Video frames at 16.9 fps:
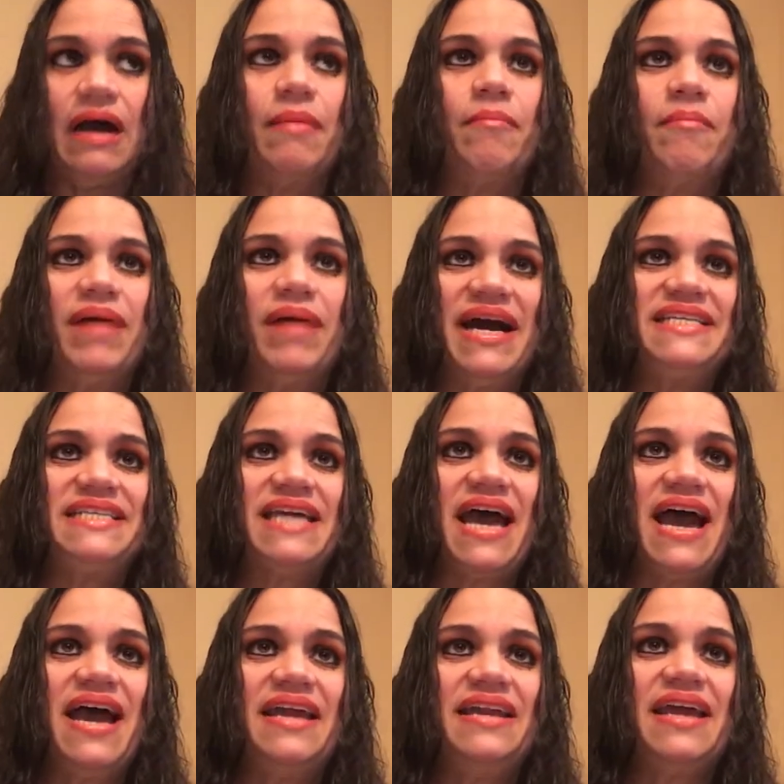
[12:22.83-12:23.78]
My
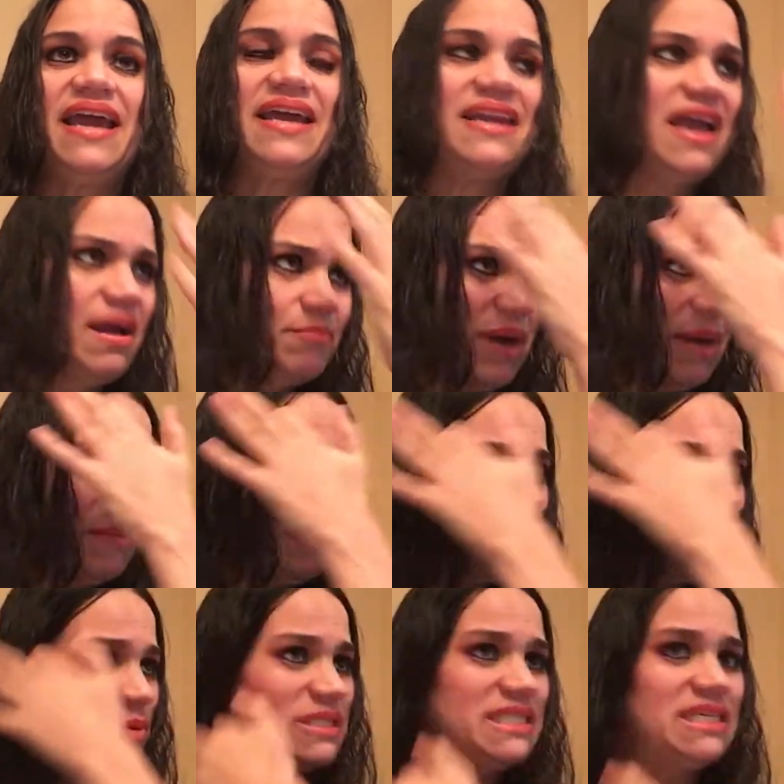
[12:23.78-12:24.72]
dad, and my
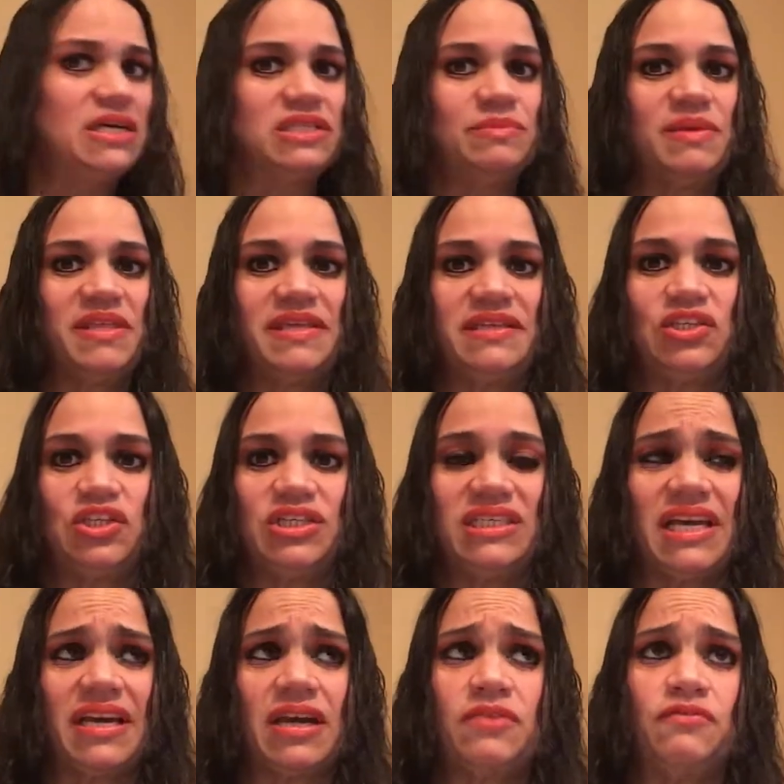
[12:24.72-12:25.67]
mom always tells me this,
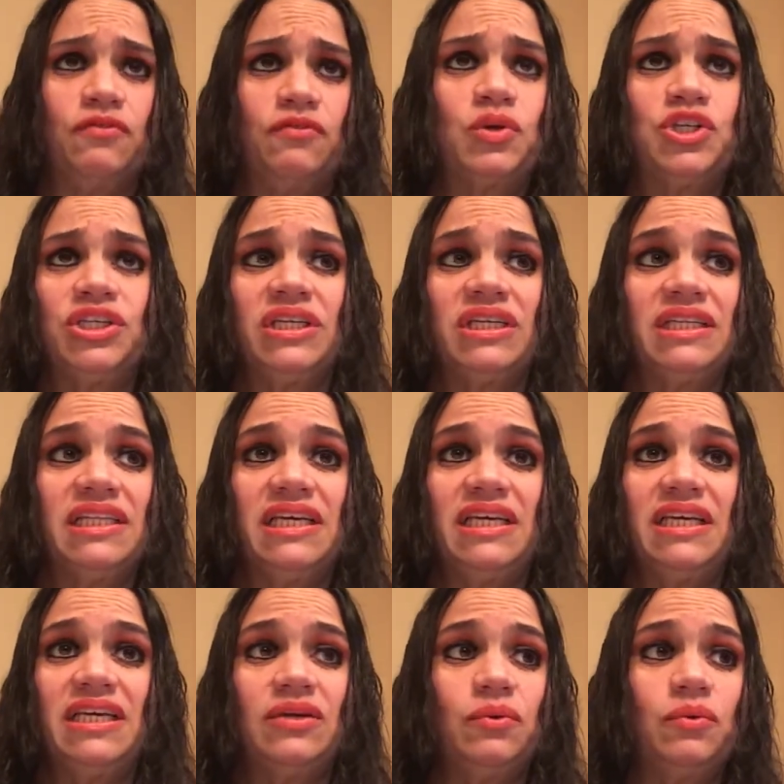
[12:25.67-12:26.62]
she's like,
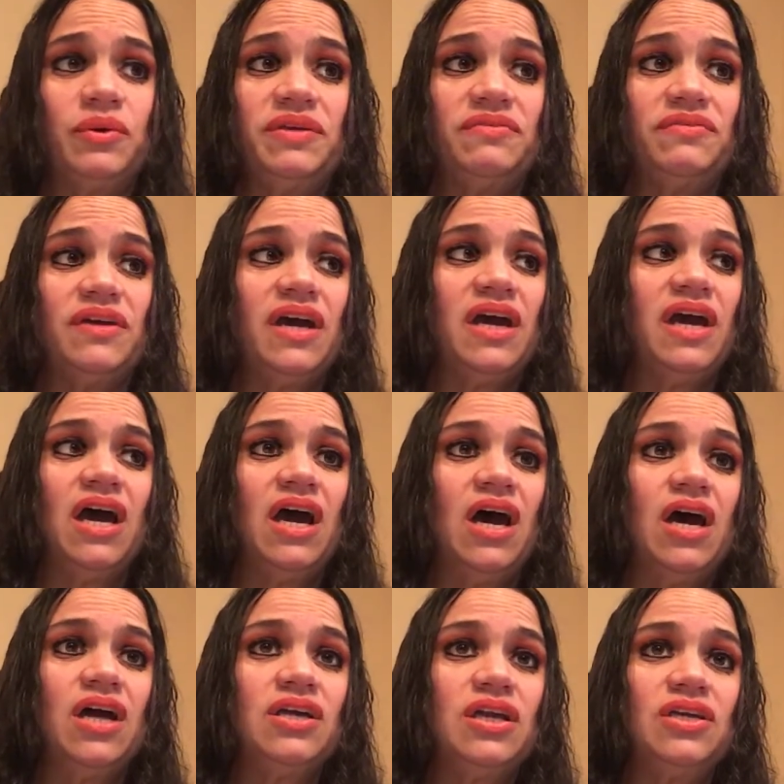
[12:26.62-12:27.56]
unfortunately,
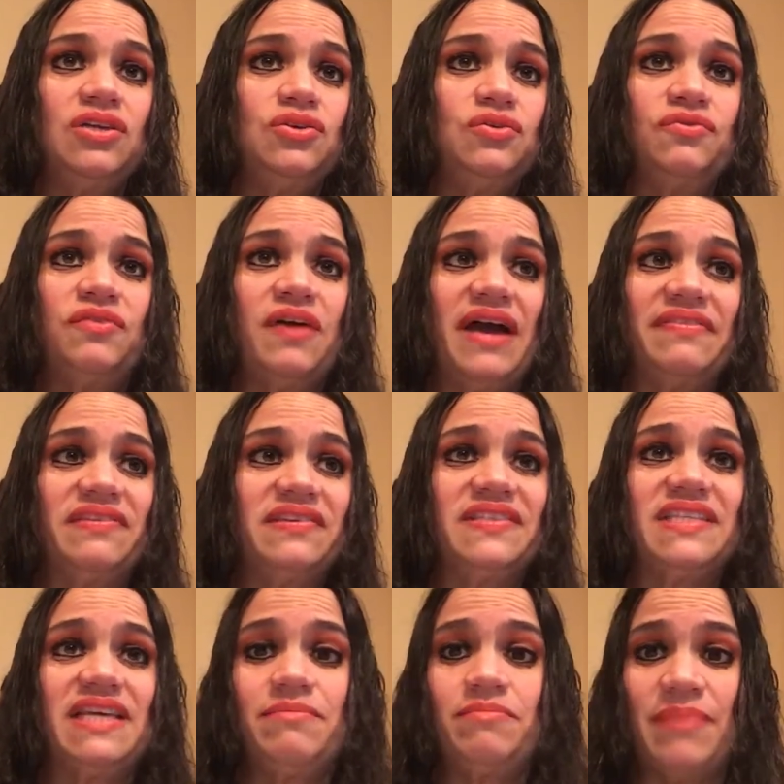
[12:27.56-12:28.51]
you've had the
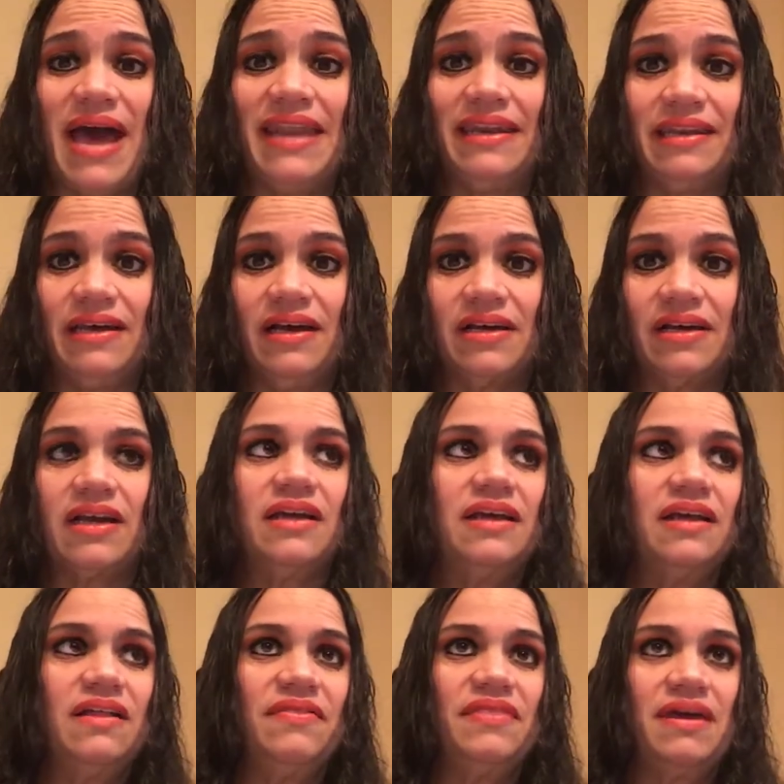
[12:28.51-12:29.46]
same bad luck
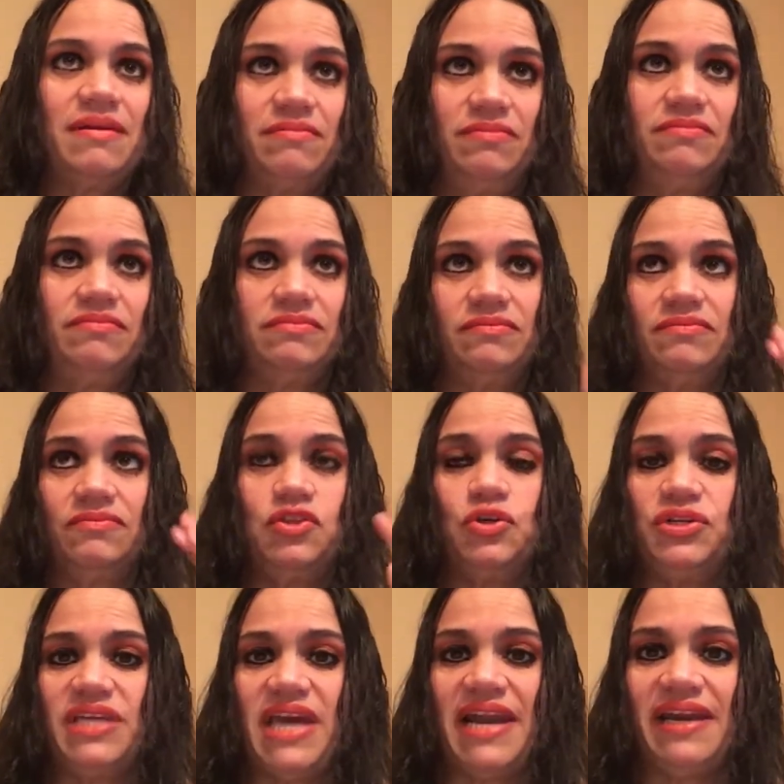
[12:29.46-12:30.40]
that
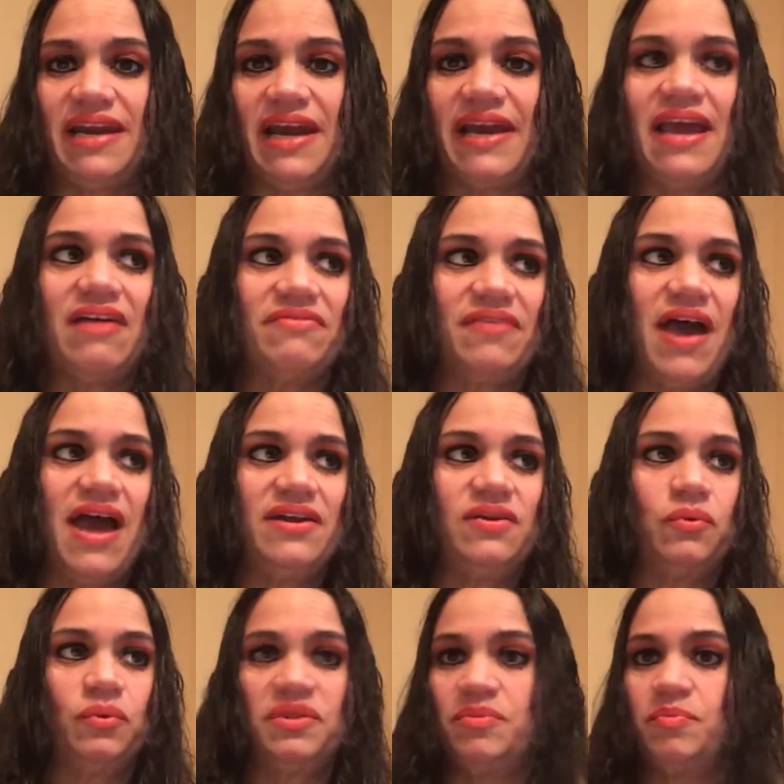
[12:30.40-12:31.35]
your dad and I have
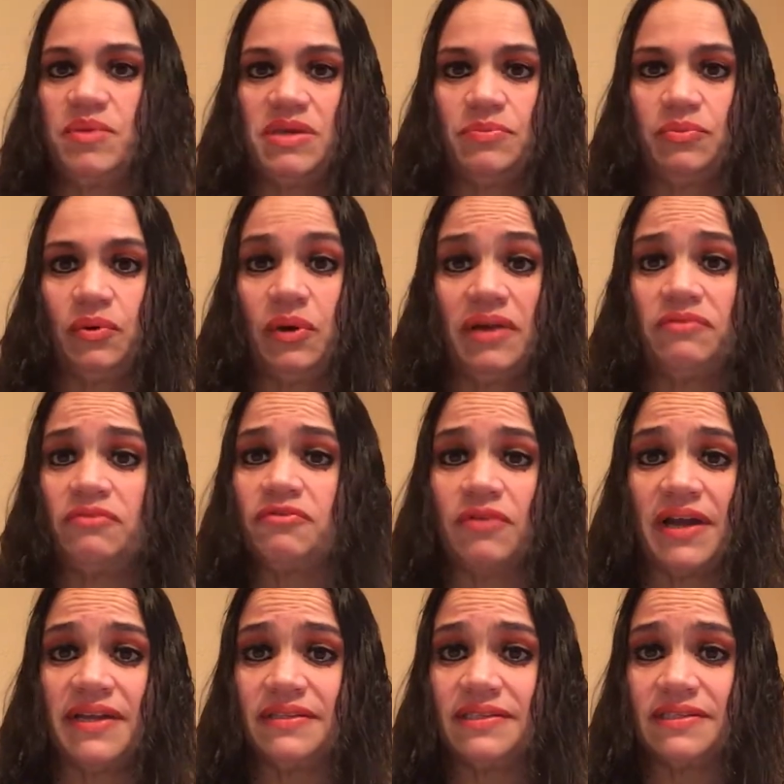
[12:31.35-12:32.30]
had with people and
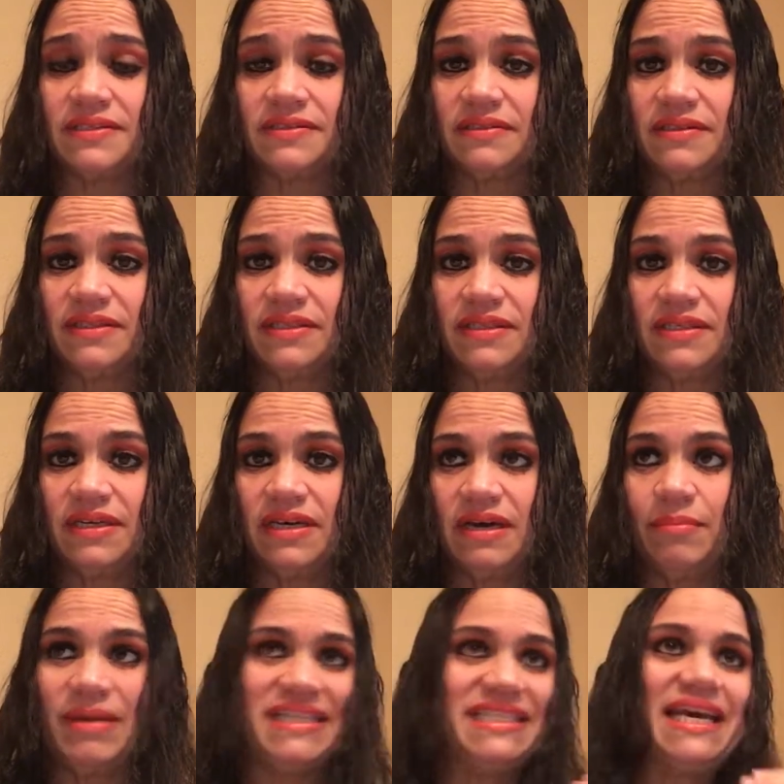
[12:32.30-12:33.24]
friends.
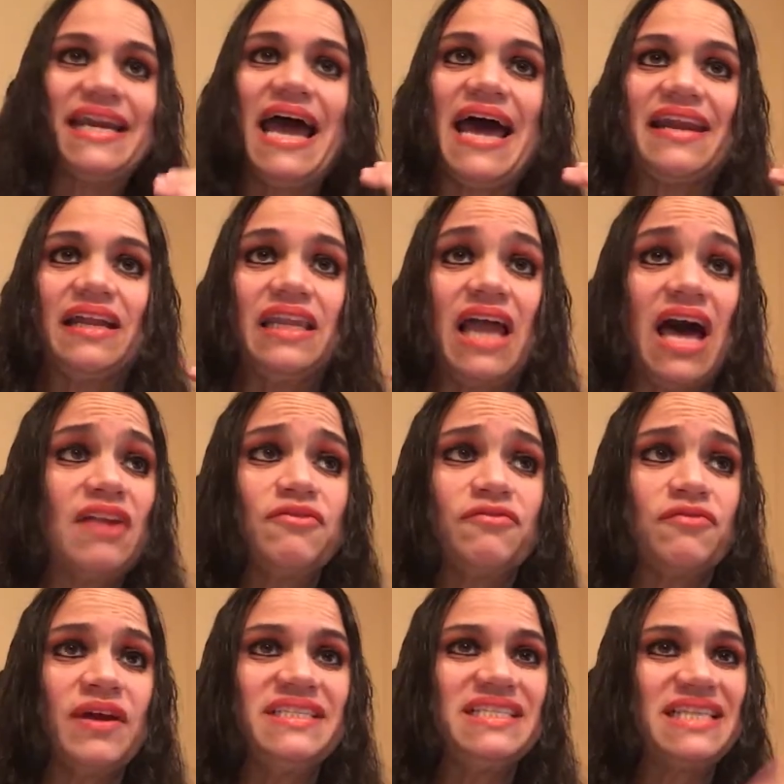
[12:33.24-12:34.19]
My dad had a lot of
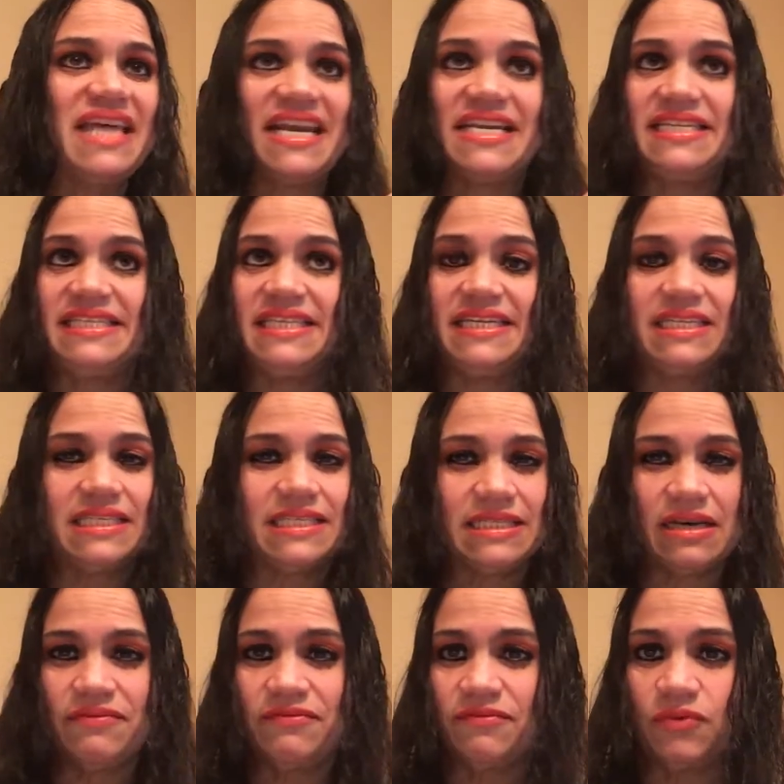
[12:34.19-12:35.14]
friends that he did
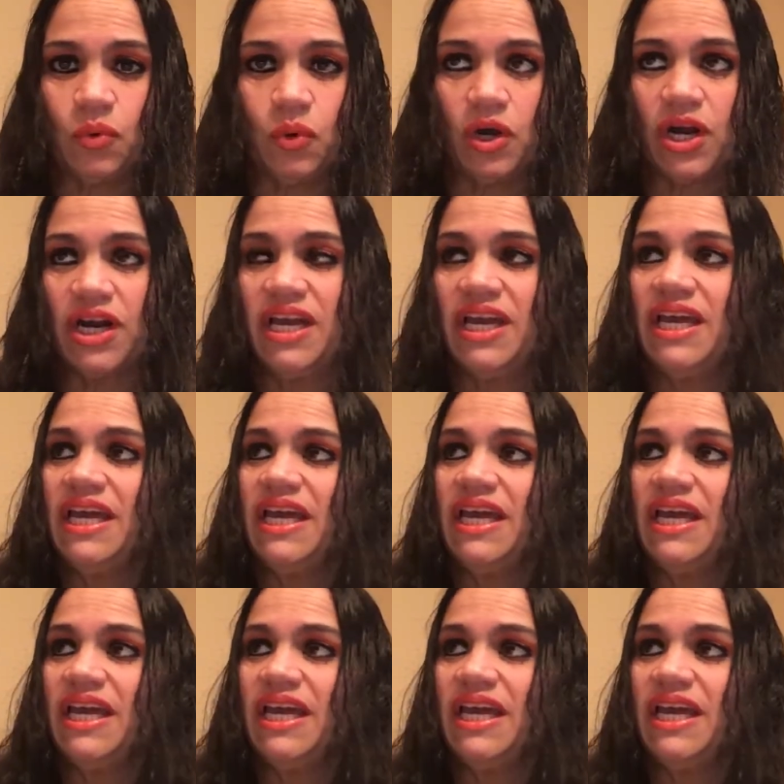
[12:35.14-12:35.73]
stuff for.